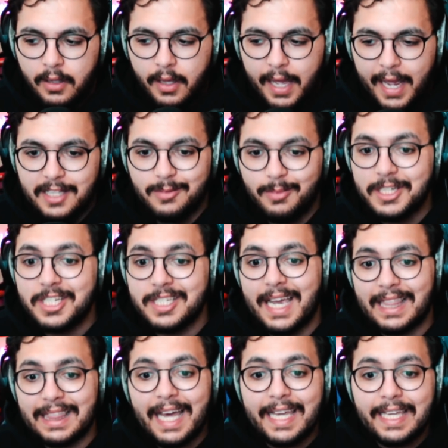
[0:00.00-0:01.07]
as much as I
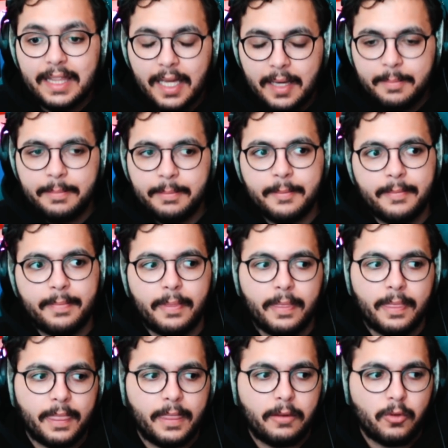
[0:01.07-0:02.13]
like them,
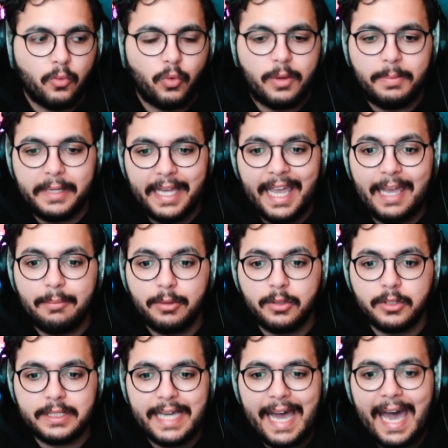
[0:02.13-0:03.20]
would be able
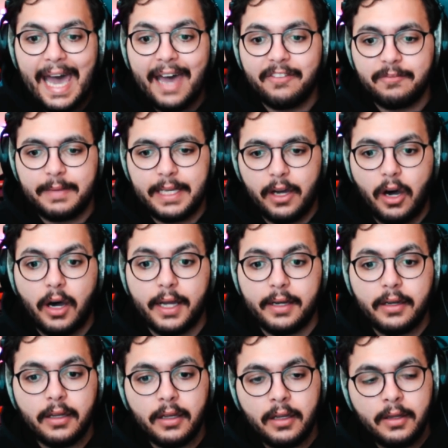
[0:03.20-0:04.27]
to have me on,
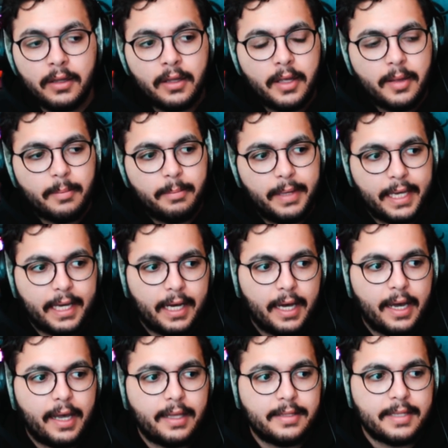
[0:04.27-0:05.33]

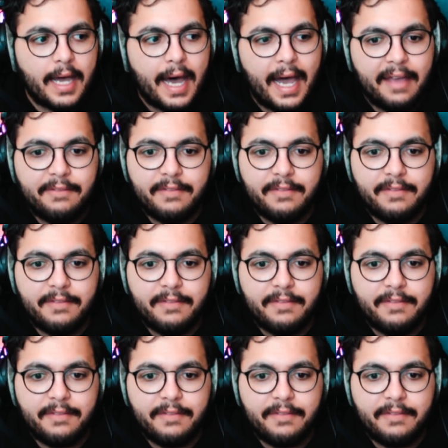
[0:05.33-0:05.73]
because I